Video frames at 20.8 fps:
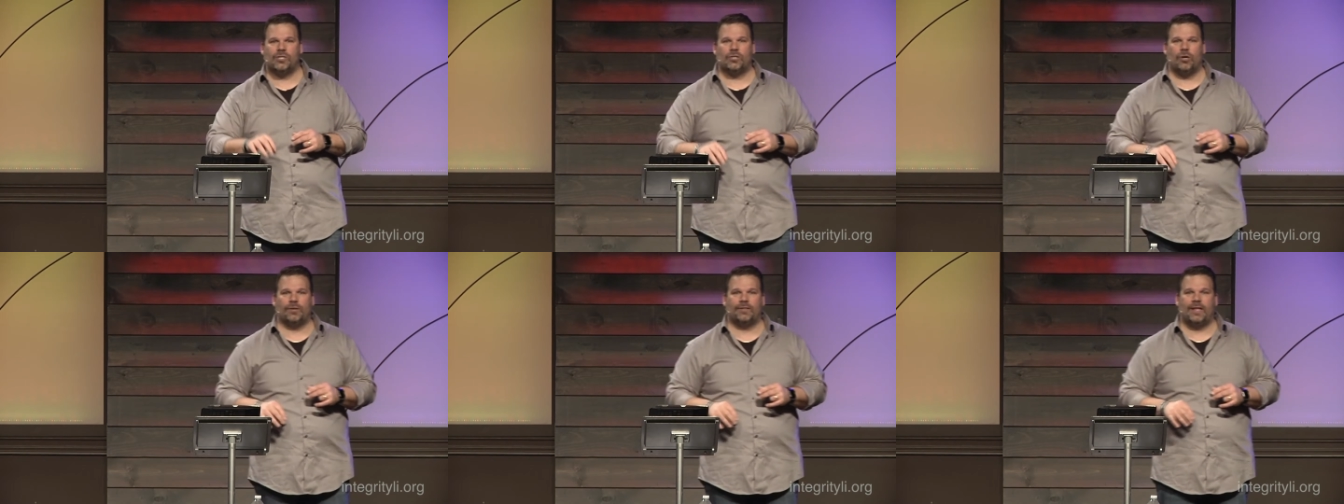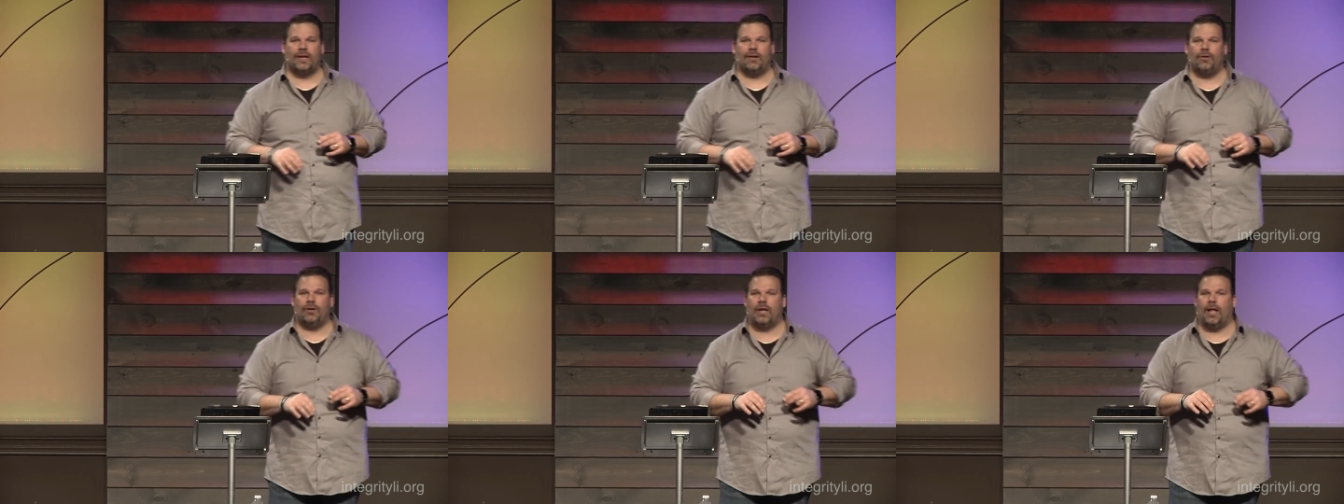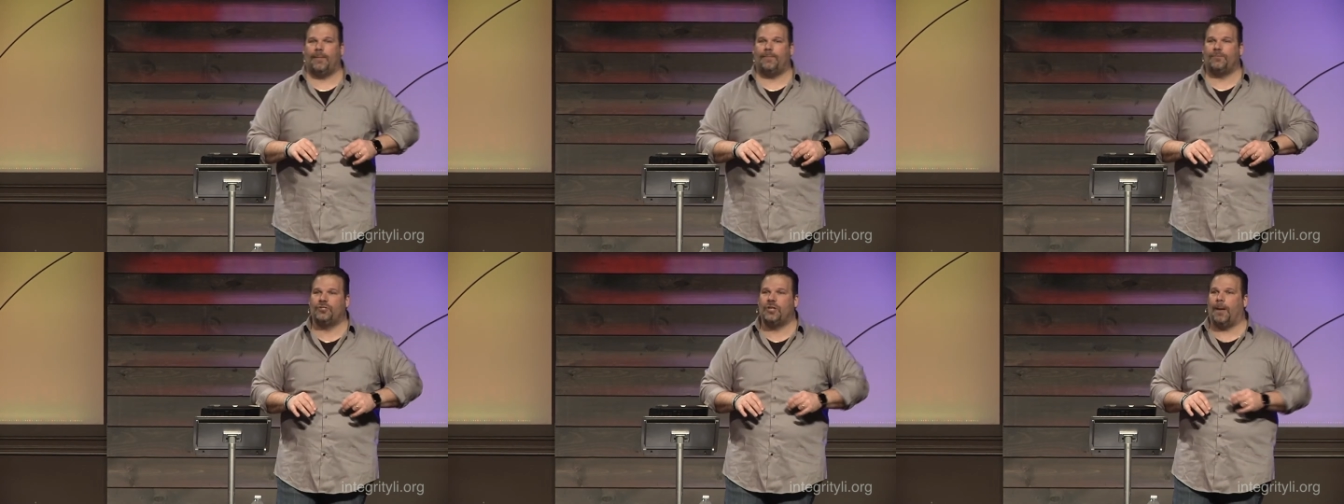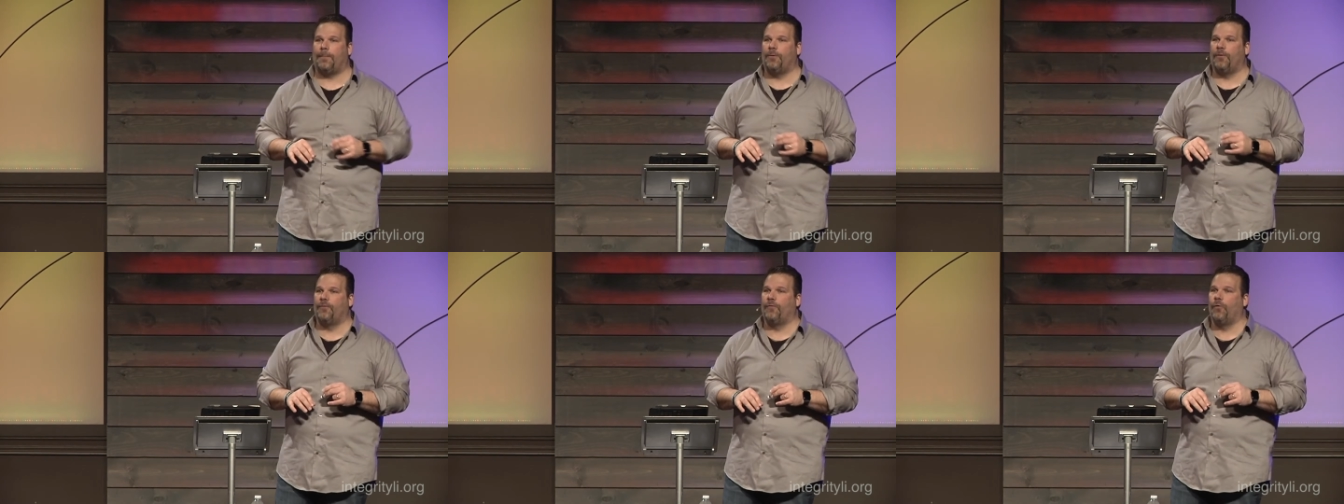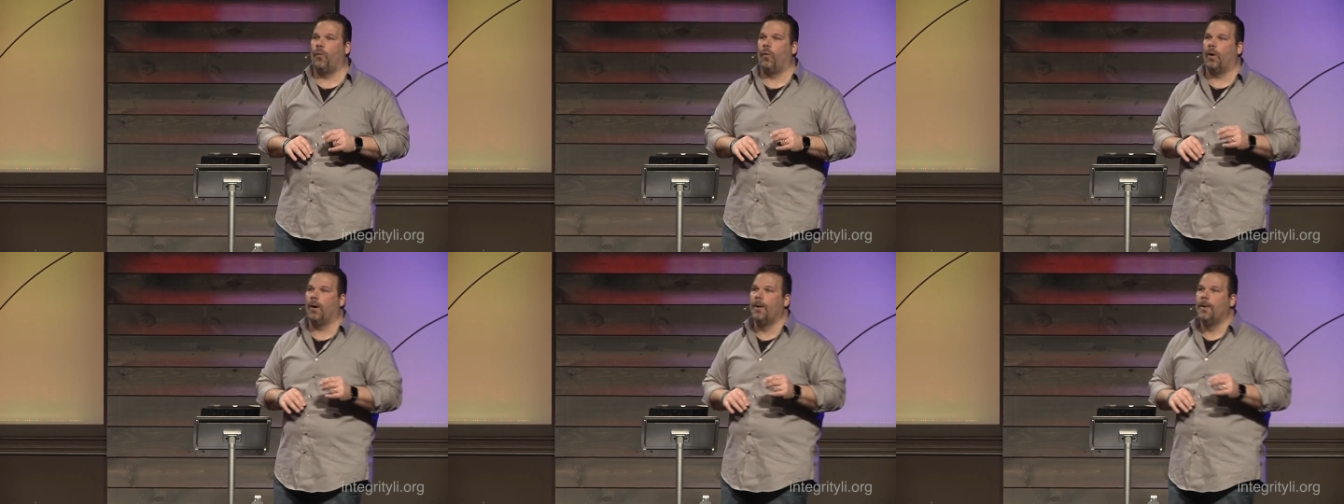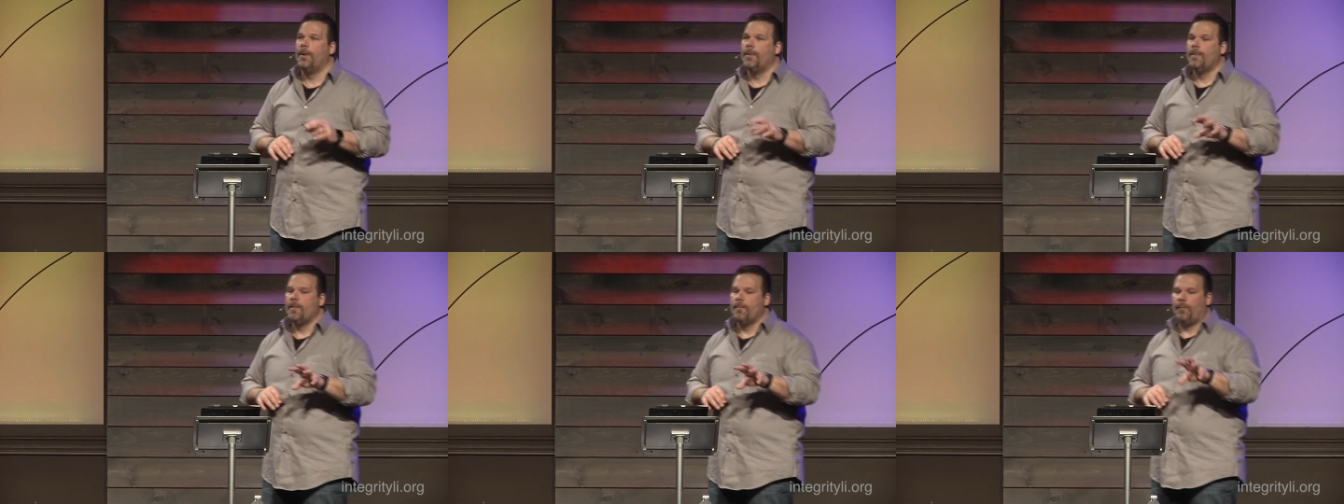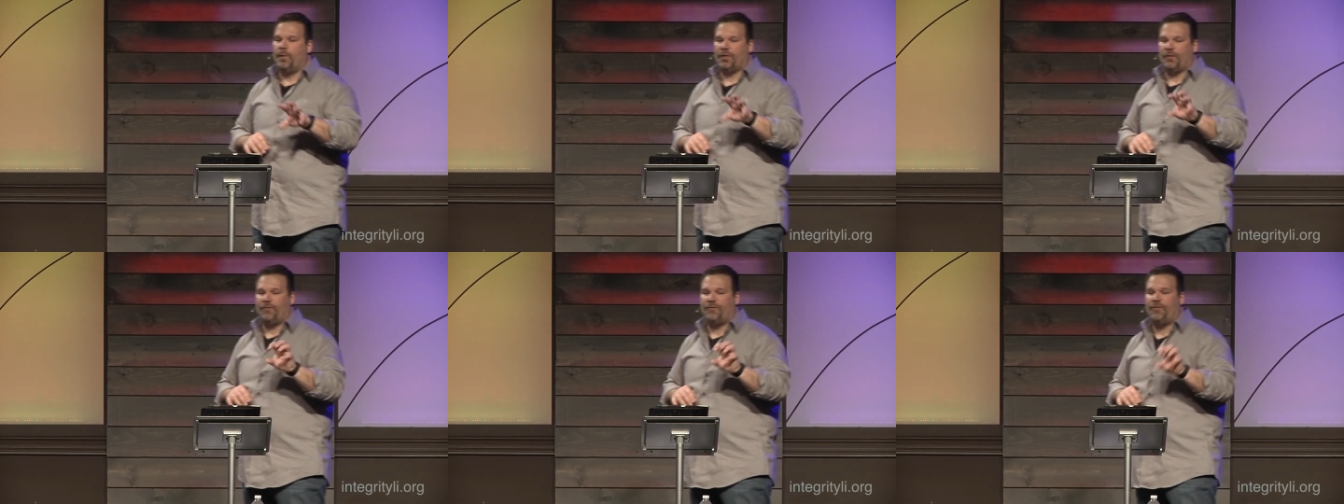start there at F chapter 4.
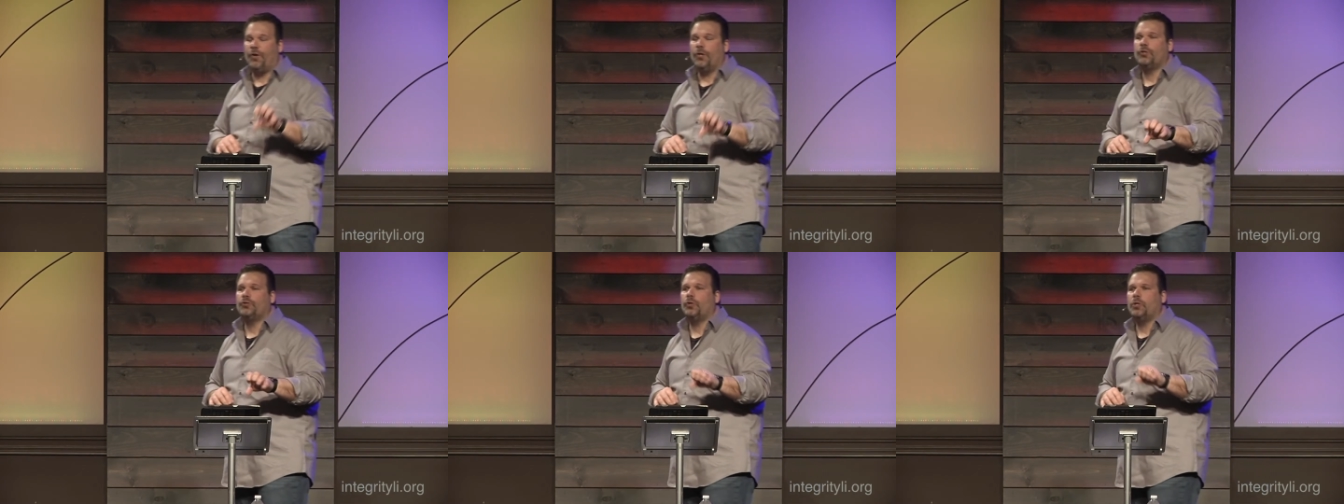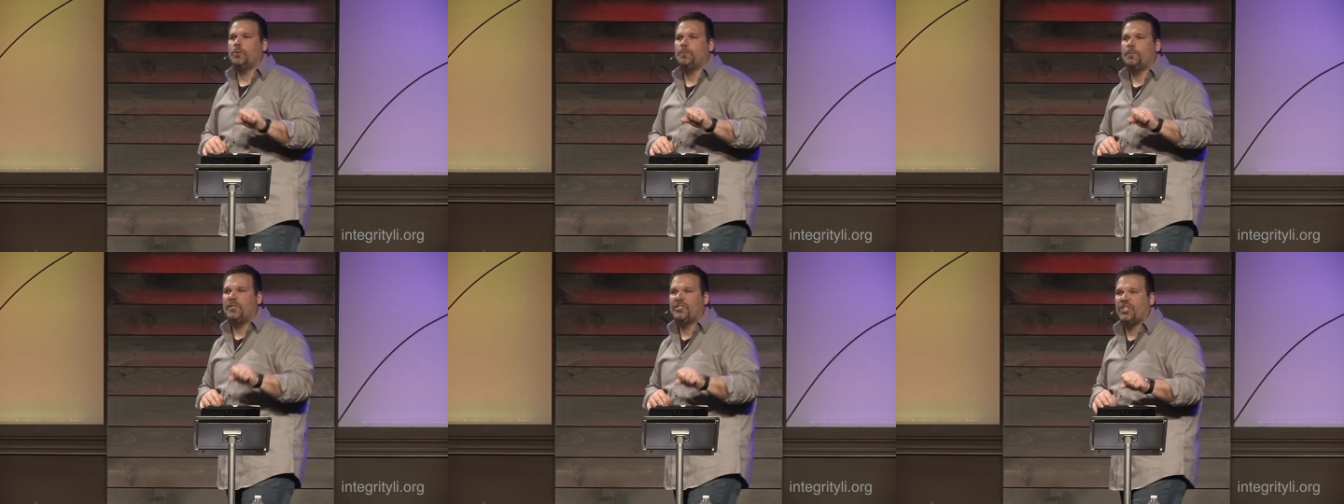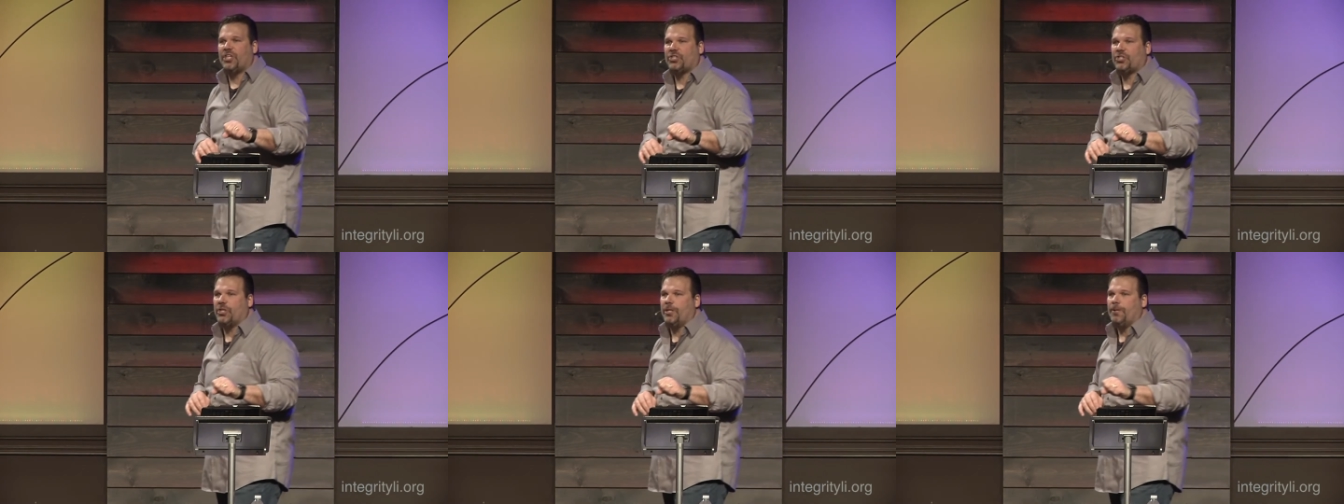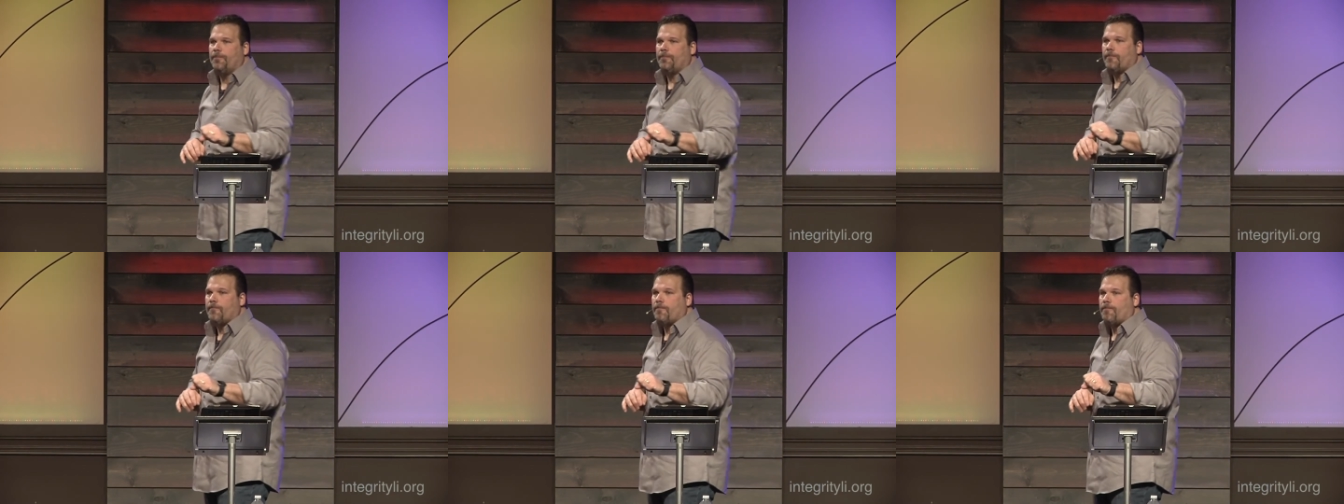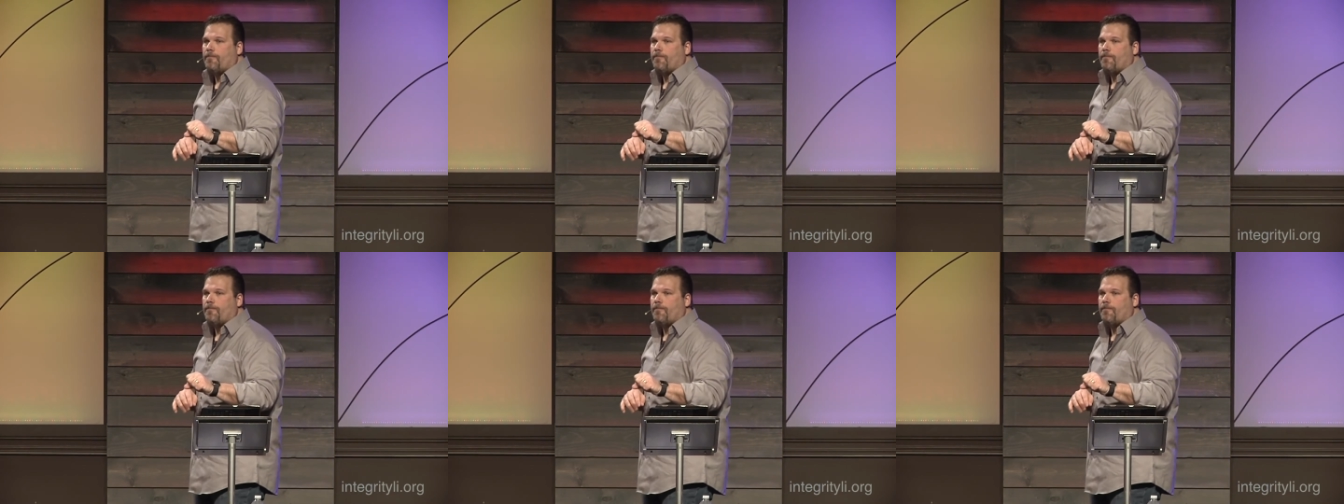But the futurist position